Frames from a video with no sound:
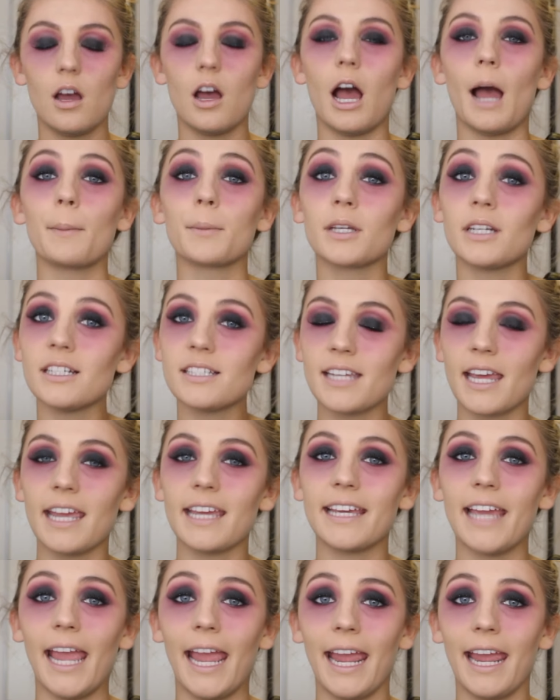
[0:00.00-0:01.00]
I'm going to
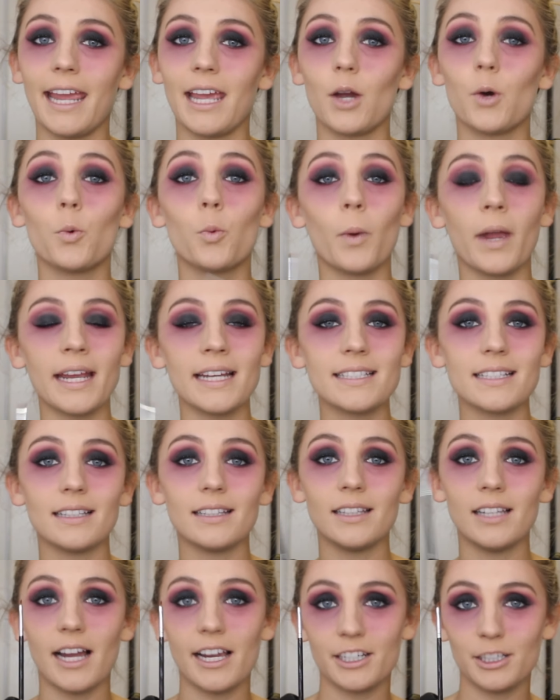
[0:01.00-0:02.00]
take a winged
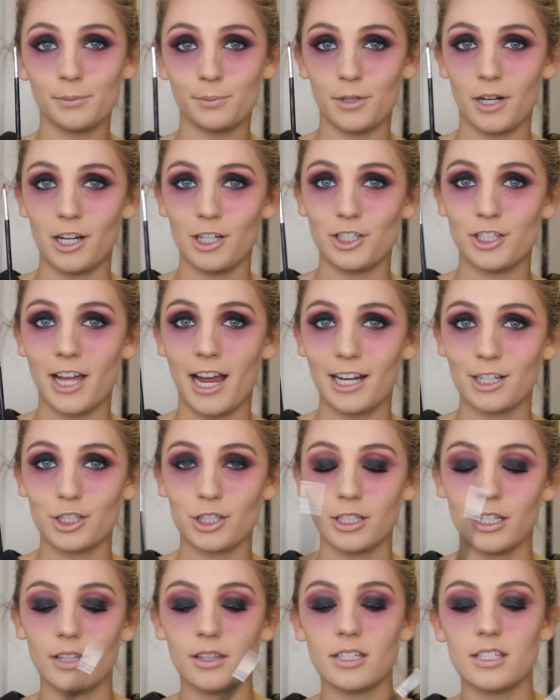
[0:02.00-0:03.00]
liner brush
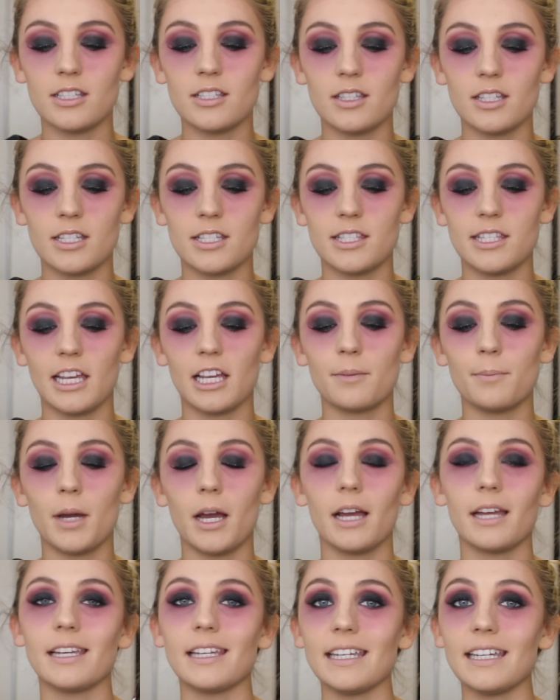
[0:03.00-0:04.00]
actually. This is the
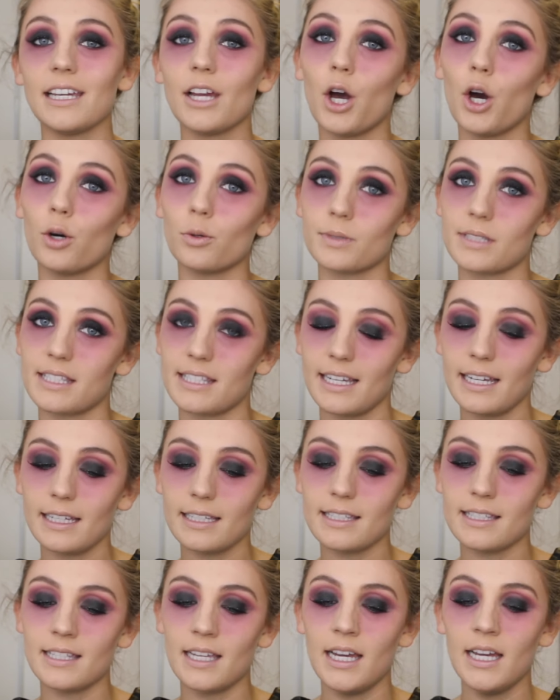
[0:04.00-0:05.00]
Sigma
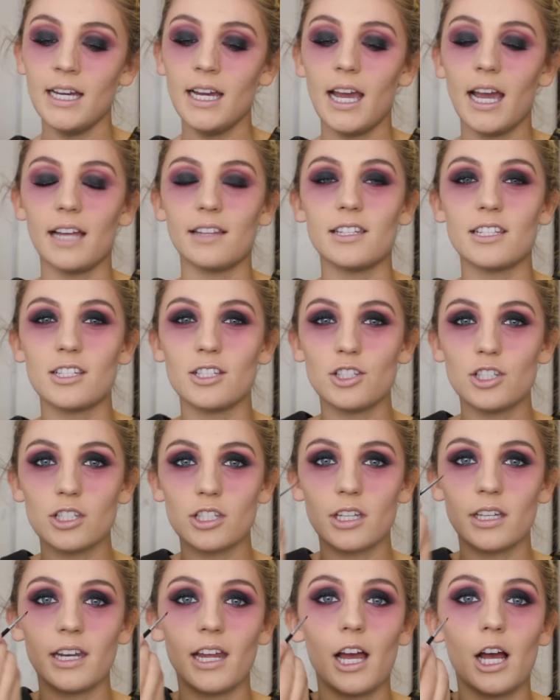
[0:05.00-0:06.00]
E06 and this is
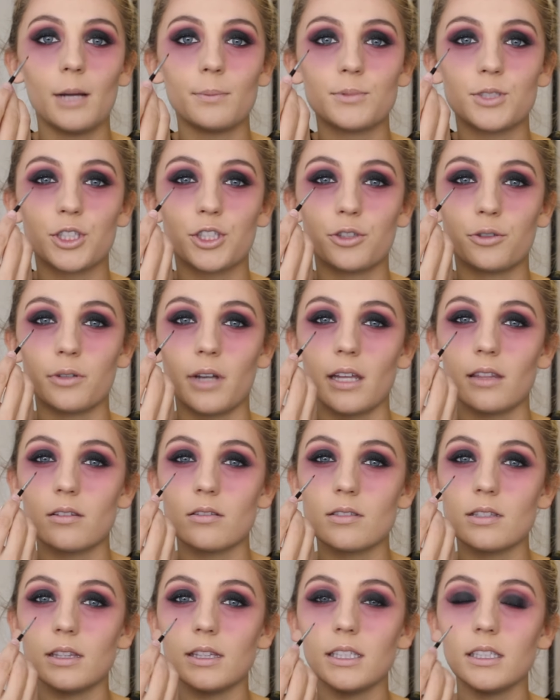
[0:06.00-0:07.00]
just going to help to create
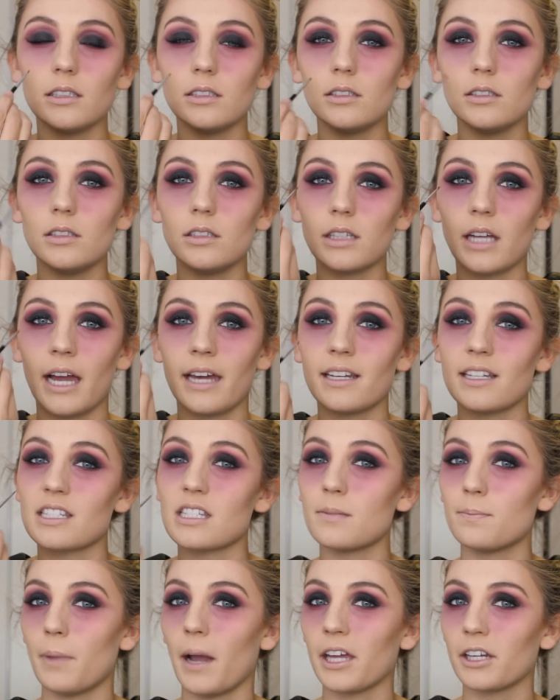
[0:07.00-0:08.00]
those little kind of
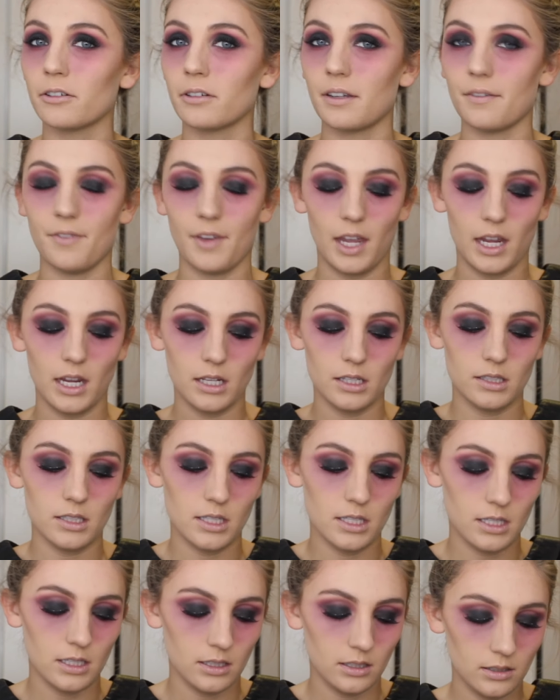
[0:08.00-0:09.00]
spidery
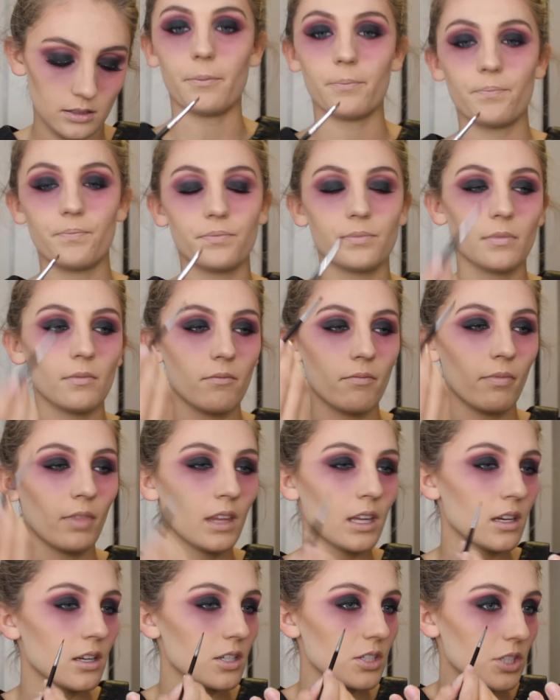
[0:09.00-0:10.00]
veins.
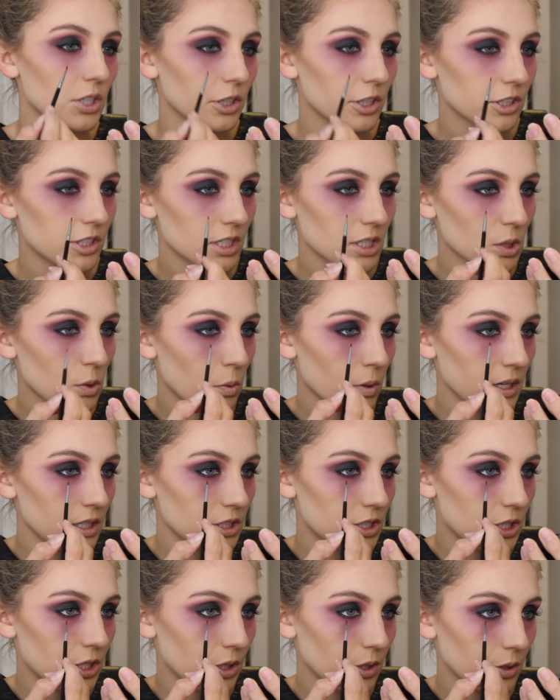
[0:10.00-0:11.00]
So you're just going
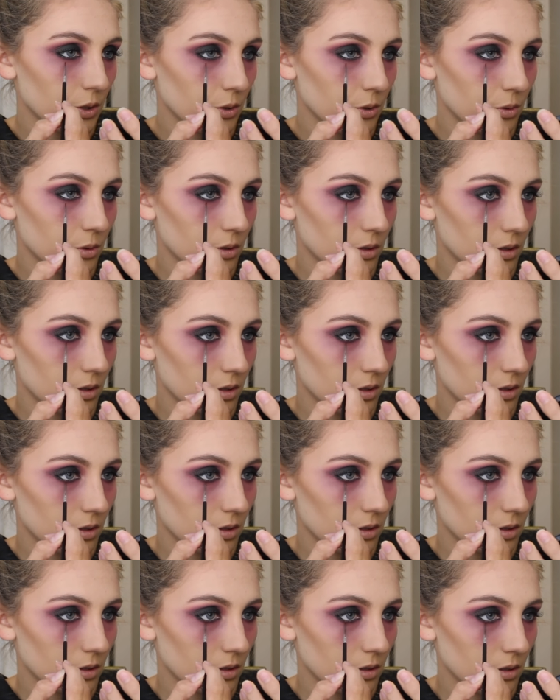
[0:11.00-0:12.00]
to
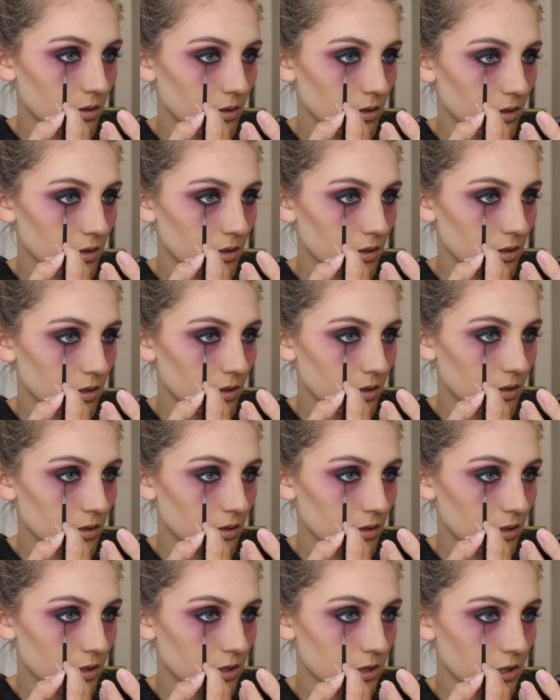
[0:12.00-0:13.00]

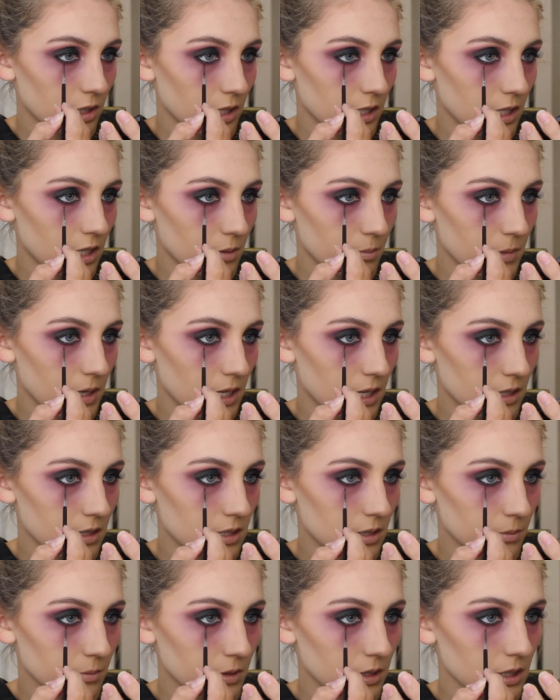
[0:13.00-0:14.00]
start out making
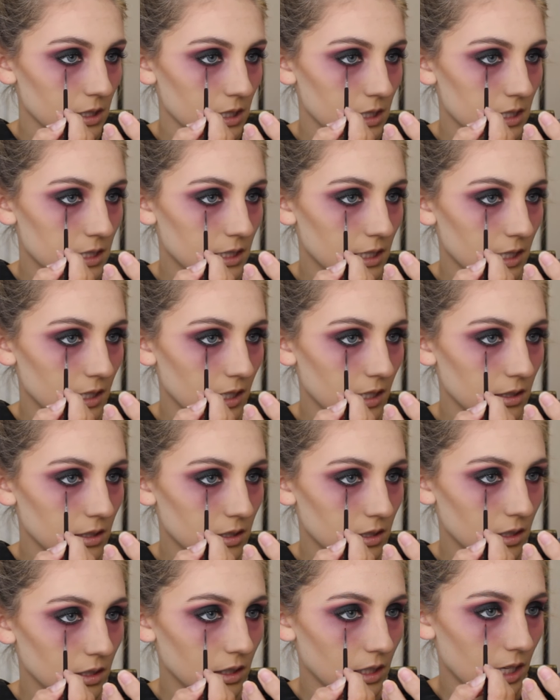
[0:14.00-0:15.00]
some really skinny
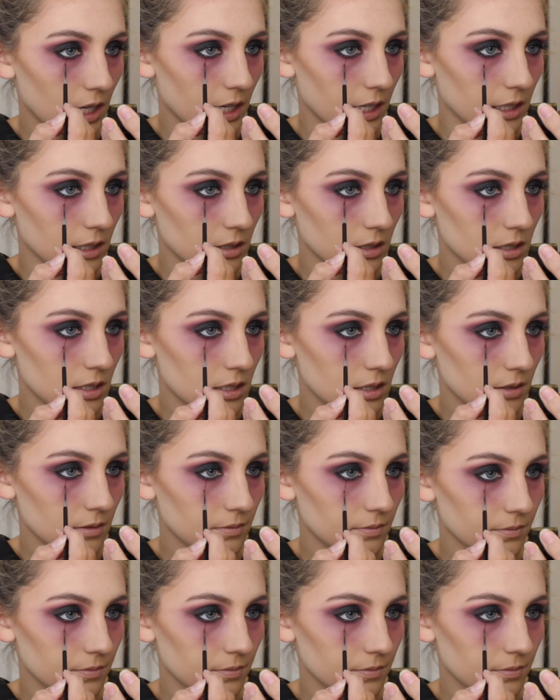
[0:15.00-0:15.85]
little lines.